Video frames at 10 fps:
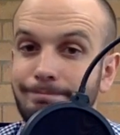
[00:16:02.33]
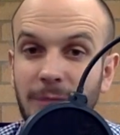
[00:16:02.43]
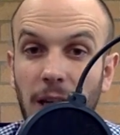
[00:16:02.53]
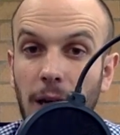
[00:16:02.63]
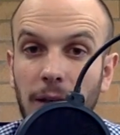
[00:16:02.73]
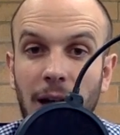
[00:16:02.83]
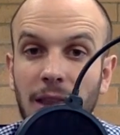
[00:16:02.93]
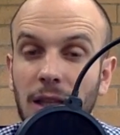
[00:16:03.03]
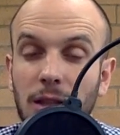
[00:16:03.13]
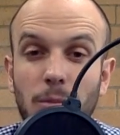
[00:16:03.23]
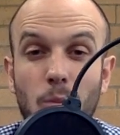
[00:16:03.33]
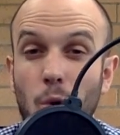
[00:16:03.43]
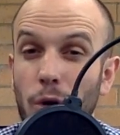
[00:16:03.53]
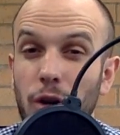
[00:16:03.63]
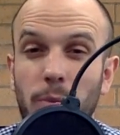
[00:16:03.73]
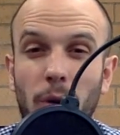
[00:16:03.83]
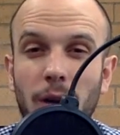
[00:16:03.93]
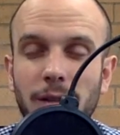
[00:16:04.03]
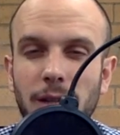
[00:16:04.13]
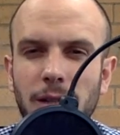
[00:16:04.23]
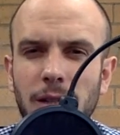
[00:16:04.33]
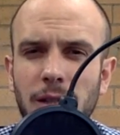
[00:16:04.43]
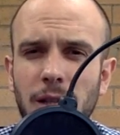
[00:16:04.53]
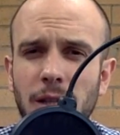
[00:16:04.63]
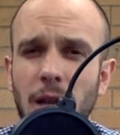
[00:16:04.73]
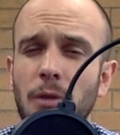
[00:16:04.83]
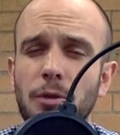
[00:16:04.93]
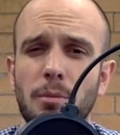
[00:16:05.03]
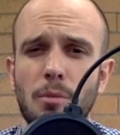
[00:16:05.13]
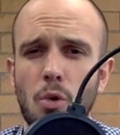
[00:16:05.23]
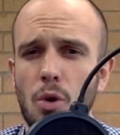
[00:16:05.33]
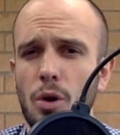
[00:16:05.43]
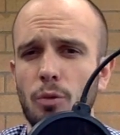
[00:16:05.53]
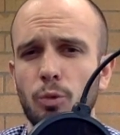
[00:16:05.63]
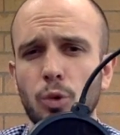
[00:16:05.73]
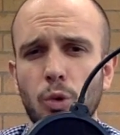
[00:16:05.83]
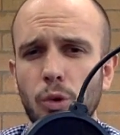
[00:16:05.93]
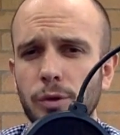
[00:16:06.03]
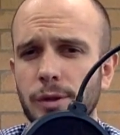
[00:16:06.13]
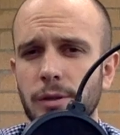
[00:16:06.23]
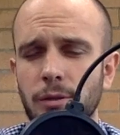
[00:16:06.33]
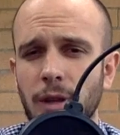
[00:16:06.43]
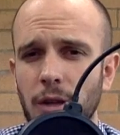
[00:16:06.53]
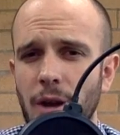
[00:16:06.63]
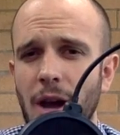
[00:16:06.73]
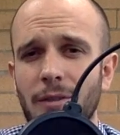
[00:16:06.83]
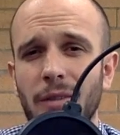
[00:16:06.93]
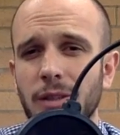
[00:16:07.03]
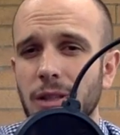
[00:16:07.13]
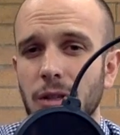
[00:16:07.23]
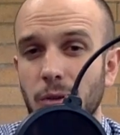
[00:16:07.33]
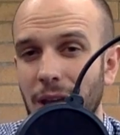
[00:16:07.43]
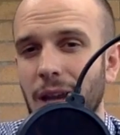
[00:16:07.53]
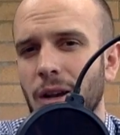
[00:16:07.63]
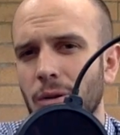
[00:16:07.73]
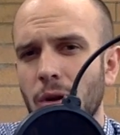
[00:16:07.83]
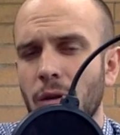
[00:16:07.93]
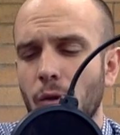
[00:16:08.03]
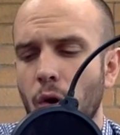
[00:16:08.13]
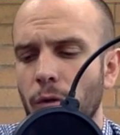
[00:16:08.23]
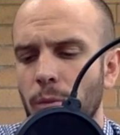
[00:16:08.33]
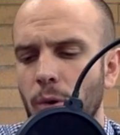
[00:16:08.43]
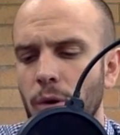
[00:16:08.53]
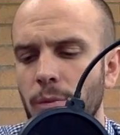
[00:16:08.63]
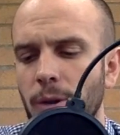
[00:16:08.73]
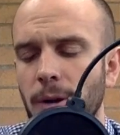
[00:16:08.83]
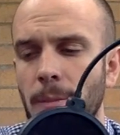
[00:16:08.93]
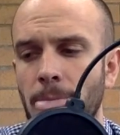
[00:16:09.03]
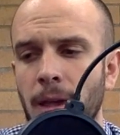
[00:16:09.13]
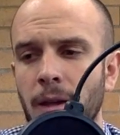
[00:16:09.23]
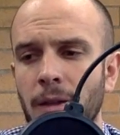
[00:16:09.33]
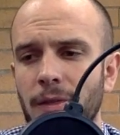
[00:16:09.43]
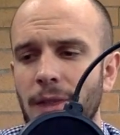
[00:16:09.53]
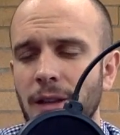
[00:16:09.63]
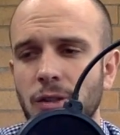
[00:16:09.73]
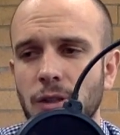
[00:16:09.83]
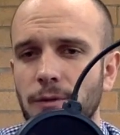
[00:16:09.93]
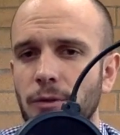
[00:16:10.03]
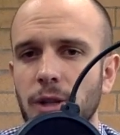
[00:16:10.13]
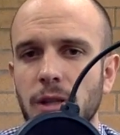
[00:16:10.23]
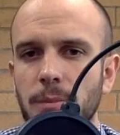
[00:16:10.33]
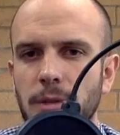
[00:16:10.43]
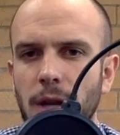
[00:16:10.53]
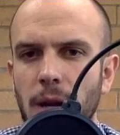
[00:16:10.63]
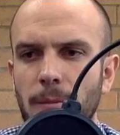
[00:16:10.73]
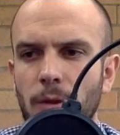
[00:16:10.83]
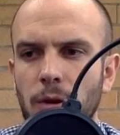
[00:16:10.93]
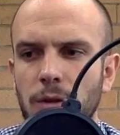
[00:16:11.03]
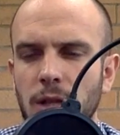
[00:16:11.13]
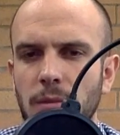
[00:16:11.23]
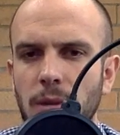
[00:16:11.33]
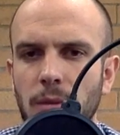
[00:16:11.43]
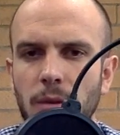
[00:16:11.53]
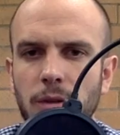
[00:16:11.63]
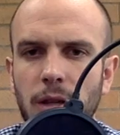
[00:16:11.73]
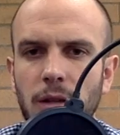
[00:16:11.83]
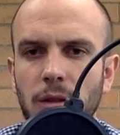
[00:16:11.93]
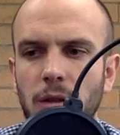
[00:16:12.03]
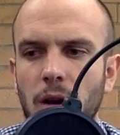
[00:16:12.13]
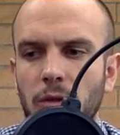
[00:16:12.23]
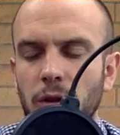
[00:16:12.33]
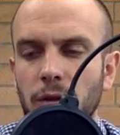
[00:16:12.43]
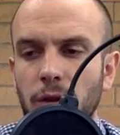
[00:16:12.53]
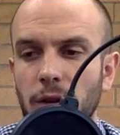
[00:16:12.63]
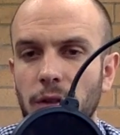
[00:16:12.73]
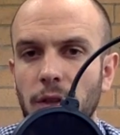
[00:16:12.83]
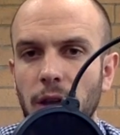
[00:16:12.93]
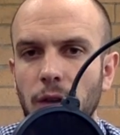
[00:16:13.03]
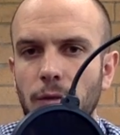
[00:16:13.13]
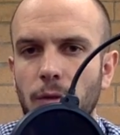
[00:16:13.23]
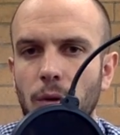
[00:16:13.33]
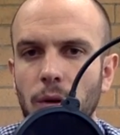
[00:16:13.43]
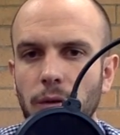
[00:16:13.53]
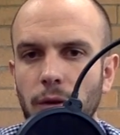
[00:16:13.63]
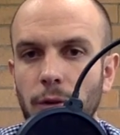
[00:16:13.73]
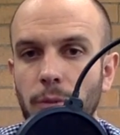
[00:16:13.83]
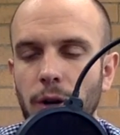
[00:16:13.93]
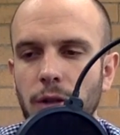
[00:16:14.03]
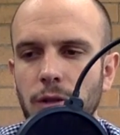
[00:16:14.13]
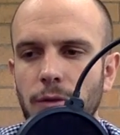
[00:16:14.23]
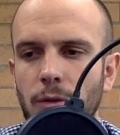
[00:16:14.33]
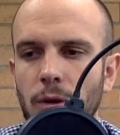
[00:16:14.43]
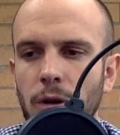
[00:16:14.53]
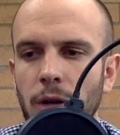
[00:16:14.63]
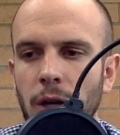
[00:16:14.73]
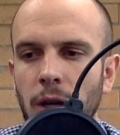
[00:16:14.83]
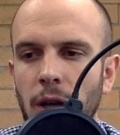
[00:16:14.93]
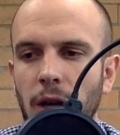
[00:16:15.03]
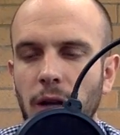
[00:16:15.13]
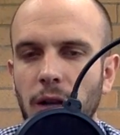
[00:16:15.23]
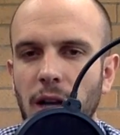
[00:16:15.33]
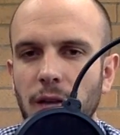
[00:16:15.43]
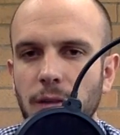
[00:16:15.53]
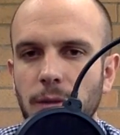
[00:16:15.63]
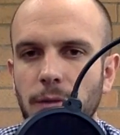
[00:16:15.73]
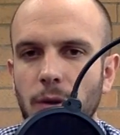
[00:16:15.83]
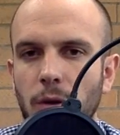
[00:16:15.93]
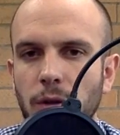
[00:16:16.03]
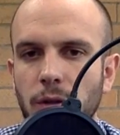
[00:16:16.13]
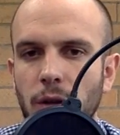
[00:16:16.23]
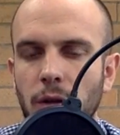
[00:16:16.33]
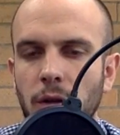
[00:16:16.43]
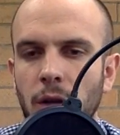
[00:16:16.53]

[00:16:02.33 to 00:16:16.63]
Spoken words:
yeah, I think the more you process these things out, the more rules that you have. Obviously, you can go overboard, but that just frees up time for your team members. And in the long run, they're going to thank you for it. They're going to praise you for it. And it allows them to focus on